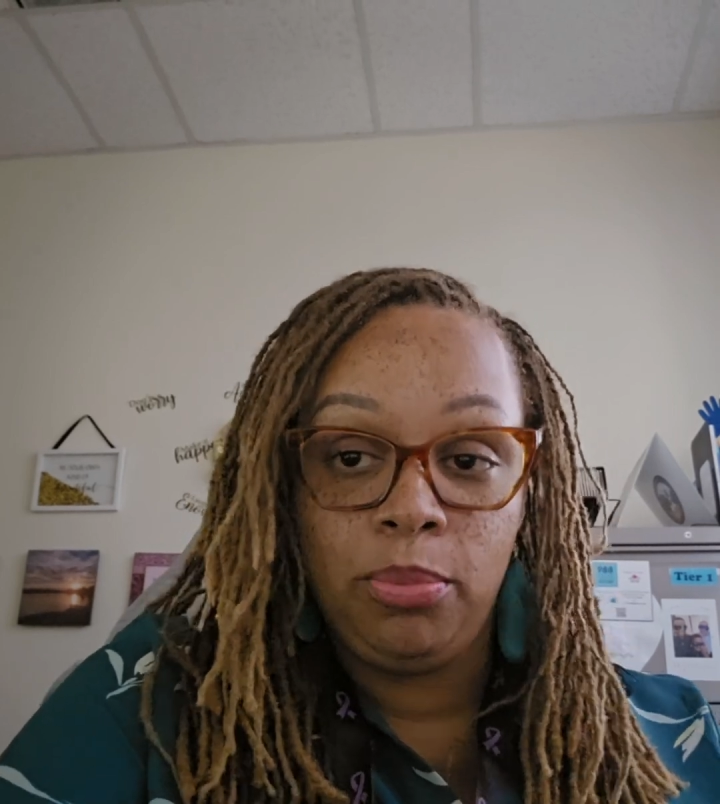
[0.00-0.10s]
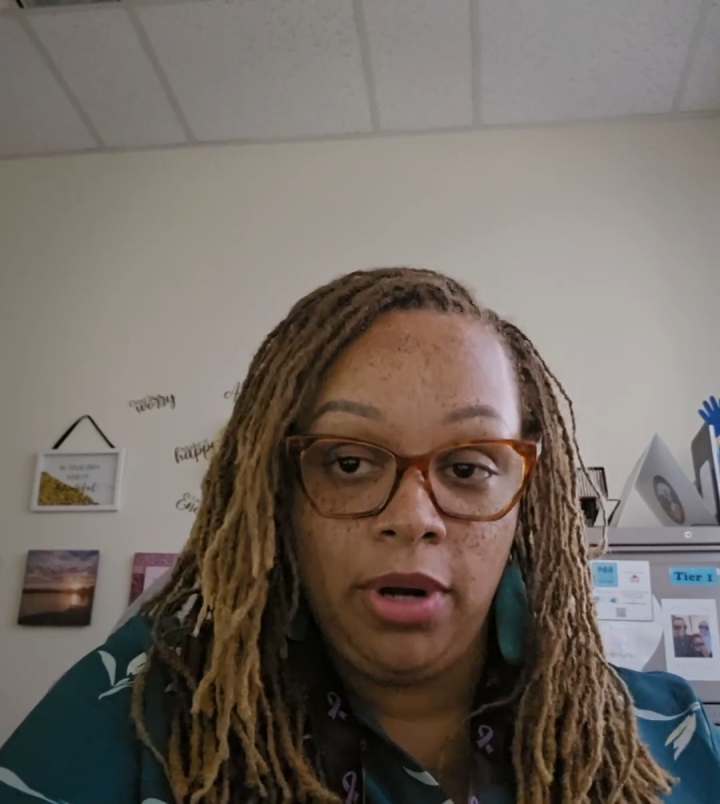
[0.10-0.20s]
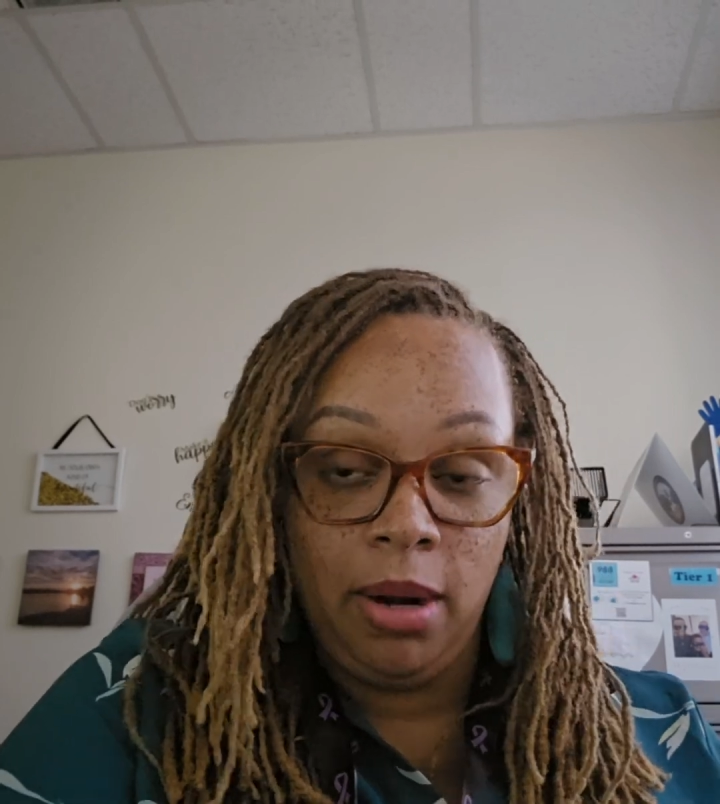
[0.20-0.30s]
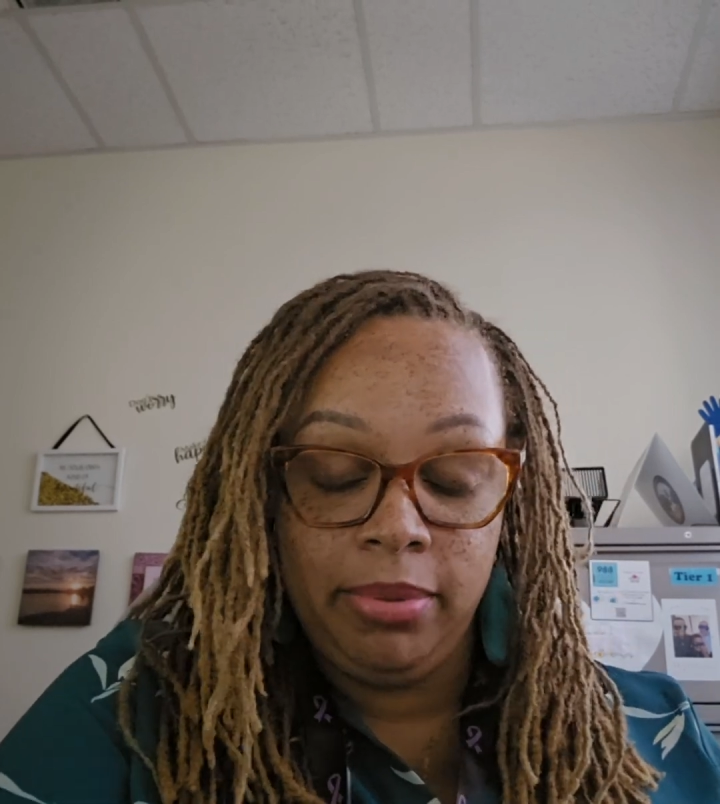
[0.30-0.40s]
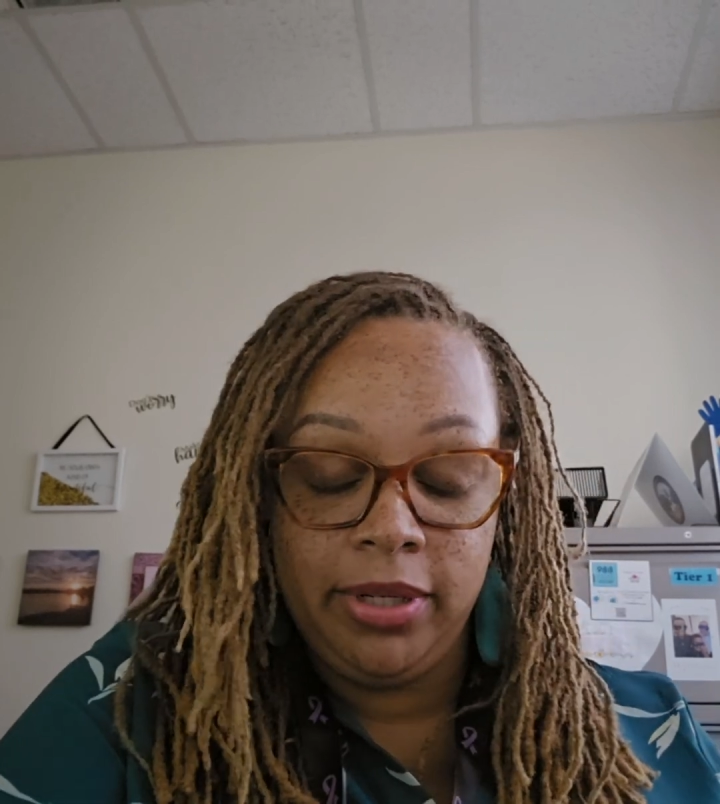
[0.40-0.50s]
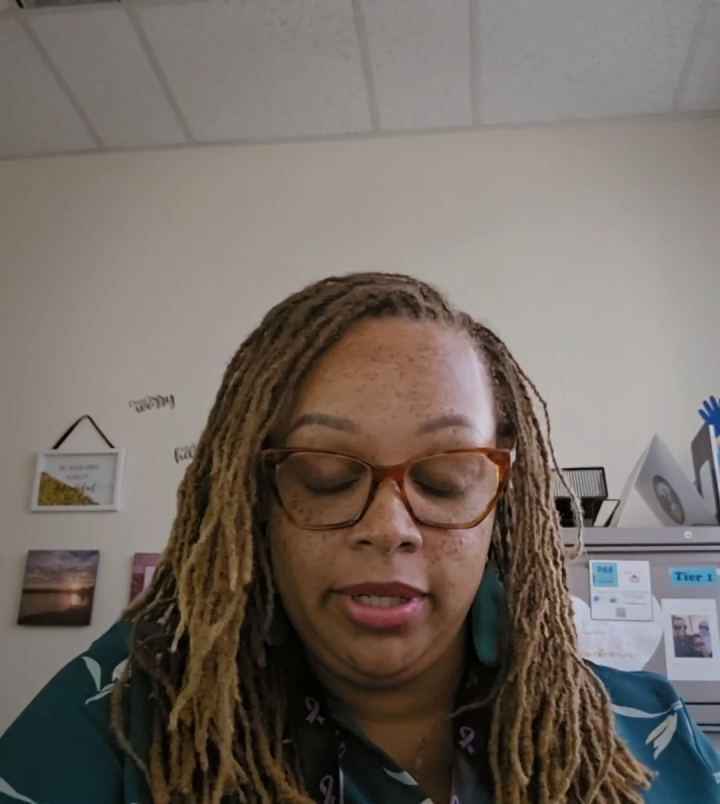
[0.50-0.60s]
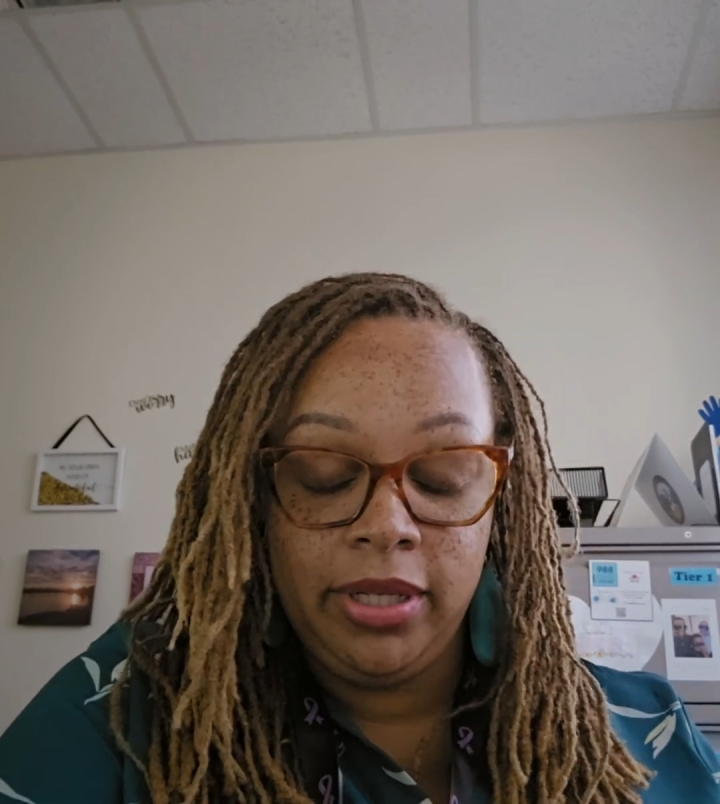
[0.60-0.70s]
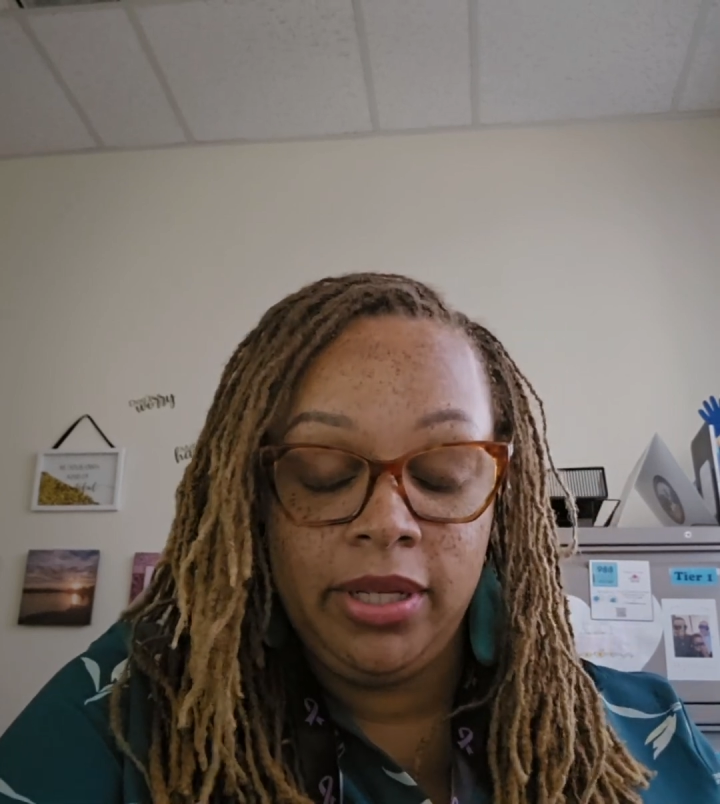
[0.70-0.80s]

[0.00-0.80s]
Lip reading: property.